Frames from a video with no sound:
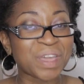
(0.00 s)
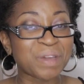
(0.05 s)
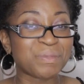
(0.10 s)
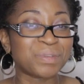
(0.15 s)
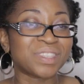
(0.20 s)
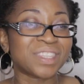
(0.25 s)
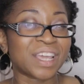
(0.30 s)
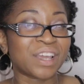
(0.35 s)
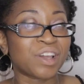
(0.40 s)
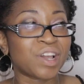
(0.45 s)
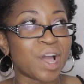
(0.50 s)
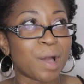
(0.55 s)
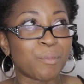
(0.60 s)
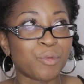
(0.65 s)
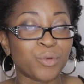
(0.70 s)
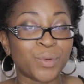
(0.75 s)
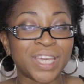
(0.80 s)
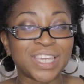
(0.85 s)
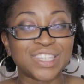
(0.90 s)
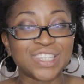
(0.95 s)
It was like a
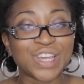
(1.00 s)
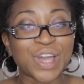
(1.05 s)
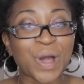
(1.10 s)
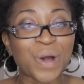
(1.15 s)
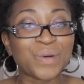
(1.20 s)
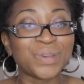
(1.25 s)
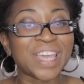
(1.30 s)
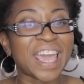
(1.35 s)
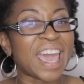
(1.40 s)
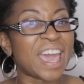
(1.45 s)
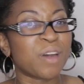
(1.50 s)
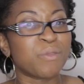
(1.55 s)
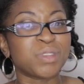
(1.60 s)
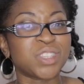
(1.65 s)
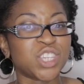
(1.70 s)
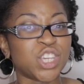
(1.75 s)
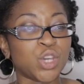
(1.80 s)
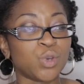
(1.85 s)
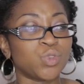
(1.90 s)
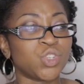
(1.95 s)
couple weeks ago. Yeah, it
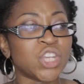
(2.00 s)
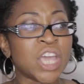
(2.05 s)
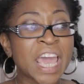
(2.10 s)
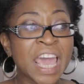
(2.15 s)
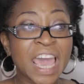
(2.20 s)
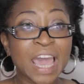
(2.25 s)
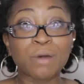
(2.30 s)
was huge.